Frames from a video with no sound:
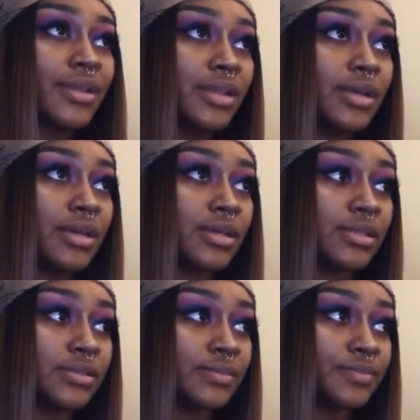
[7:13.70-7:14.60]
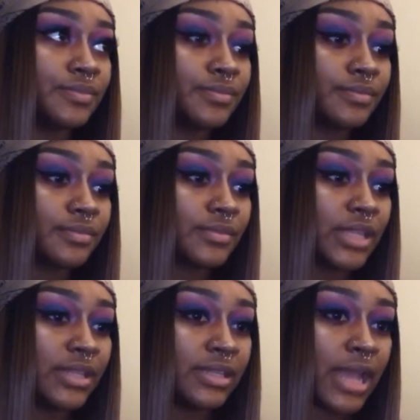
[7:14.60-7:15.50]
And
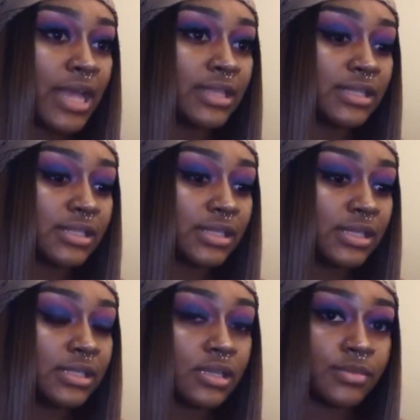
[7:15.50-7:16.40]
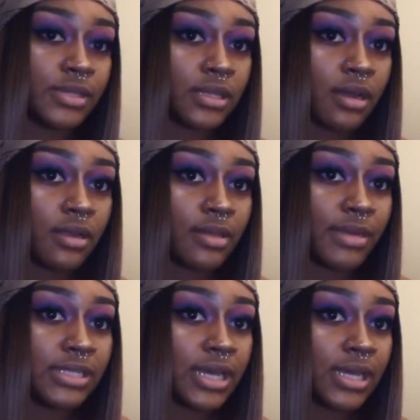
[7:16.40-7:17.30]
then Alex, he tells me in the car that my
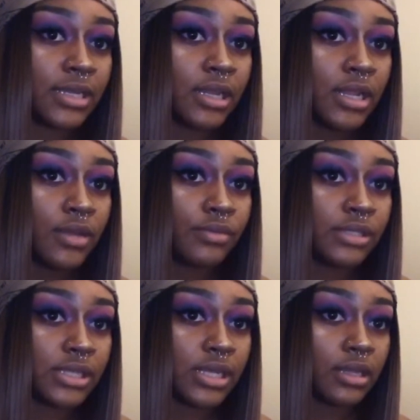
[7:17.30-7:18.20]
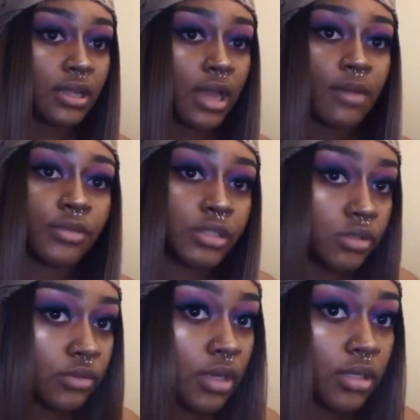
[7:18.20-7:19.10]
dad was saying I'm on
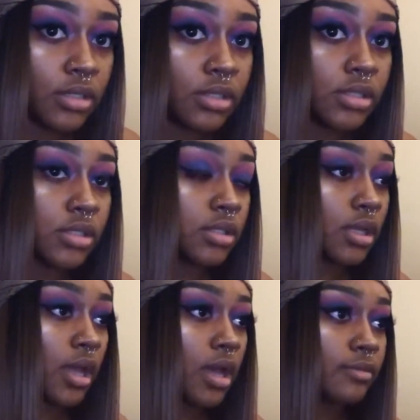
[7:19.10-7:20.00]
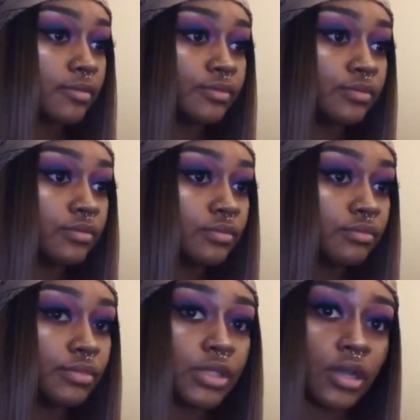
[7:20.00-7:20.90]
drugs,
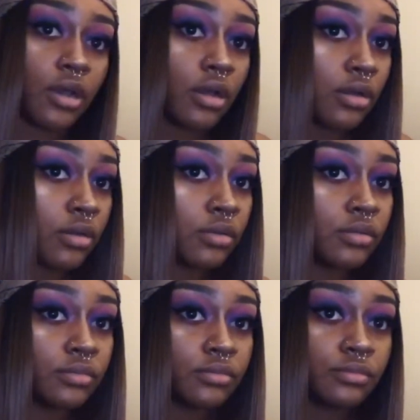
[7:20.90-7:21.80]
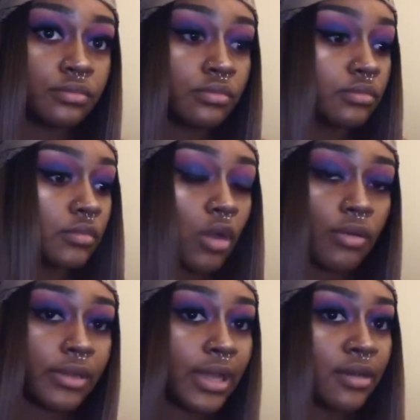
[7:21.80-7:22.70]
being a
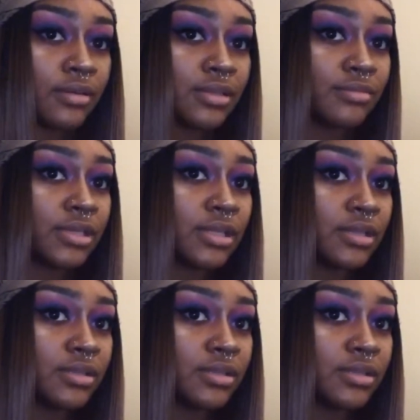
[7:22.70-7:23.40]
going out, and I'm like,